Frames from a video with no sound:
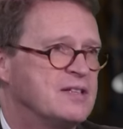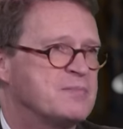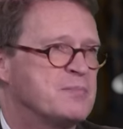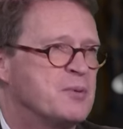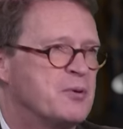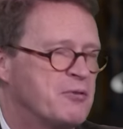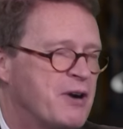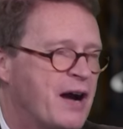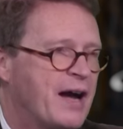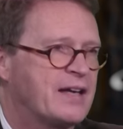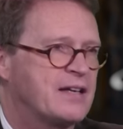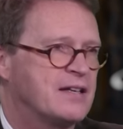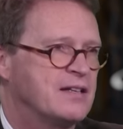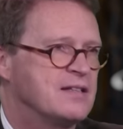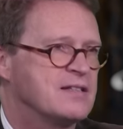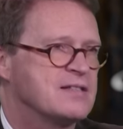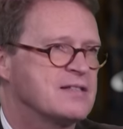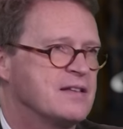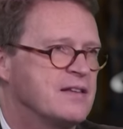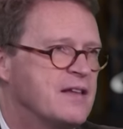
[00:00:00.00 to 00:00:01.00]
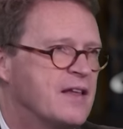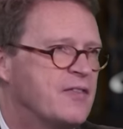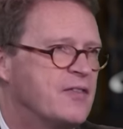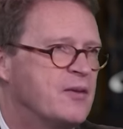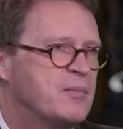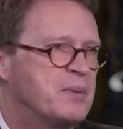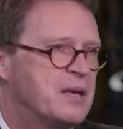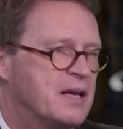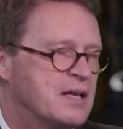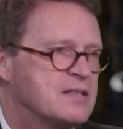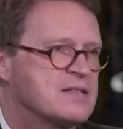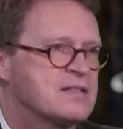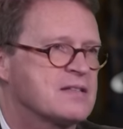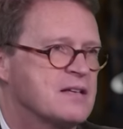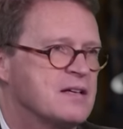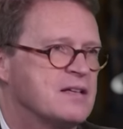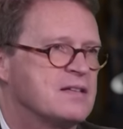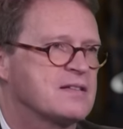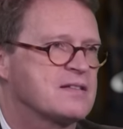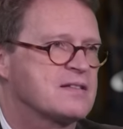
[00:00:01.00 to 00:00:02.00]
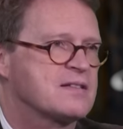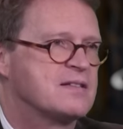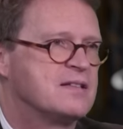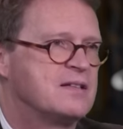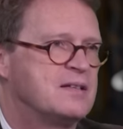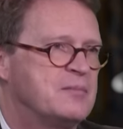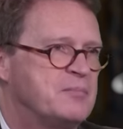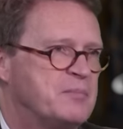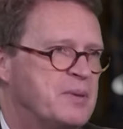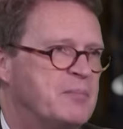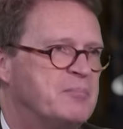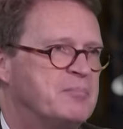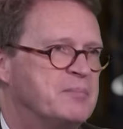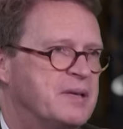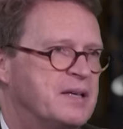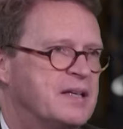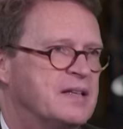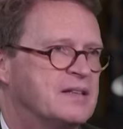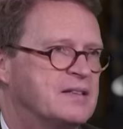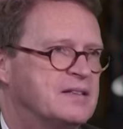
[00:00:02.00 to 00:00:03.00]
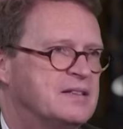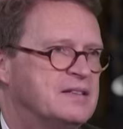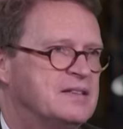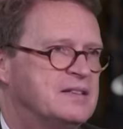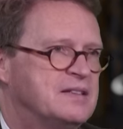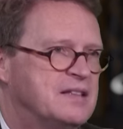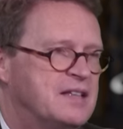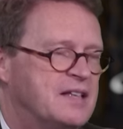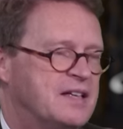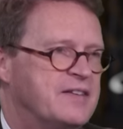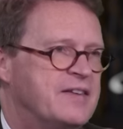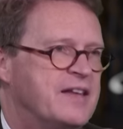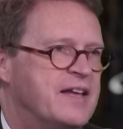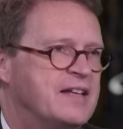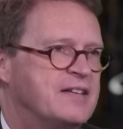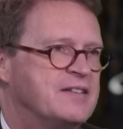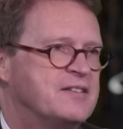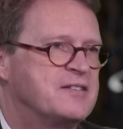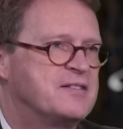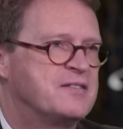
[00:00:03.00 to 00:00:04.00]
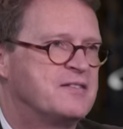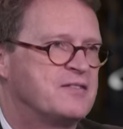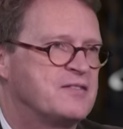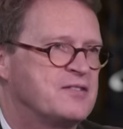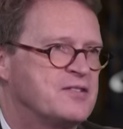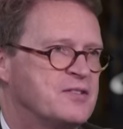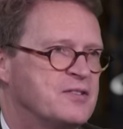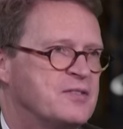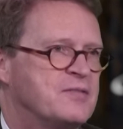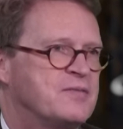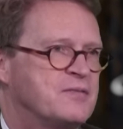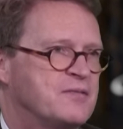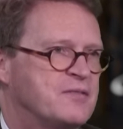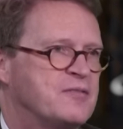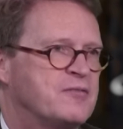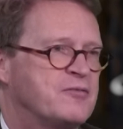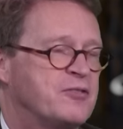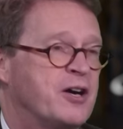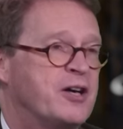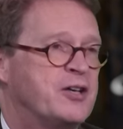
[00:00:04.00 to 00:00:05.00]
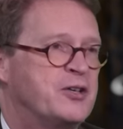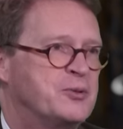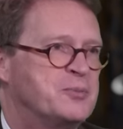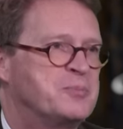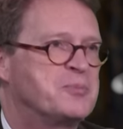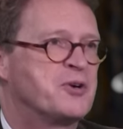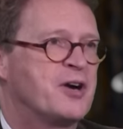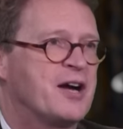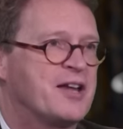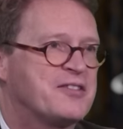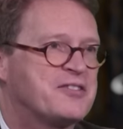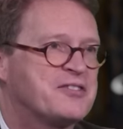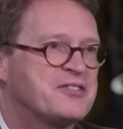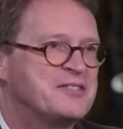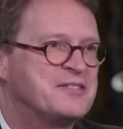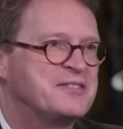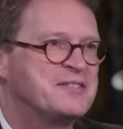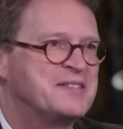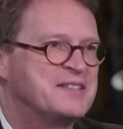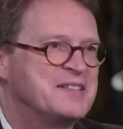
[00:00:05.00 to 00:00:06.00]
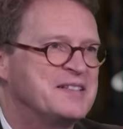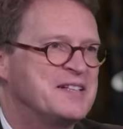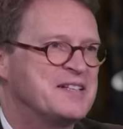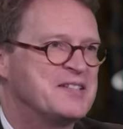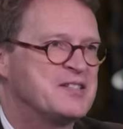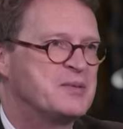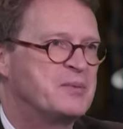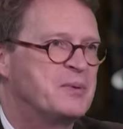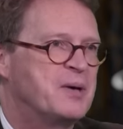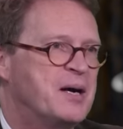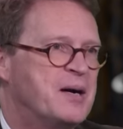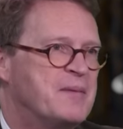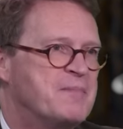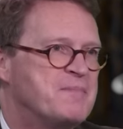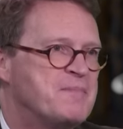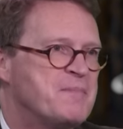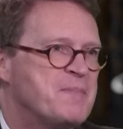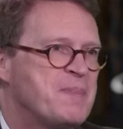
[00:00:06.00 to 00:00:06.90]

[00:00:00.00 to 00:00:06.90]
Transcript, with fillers: is yes. miraculous, and yes. then the blood starts pumping, and then to final breath as it were,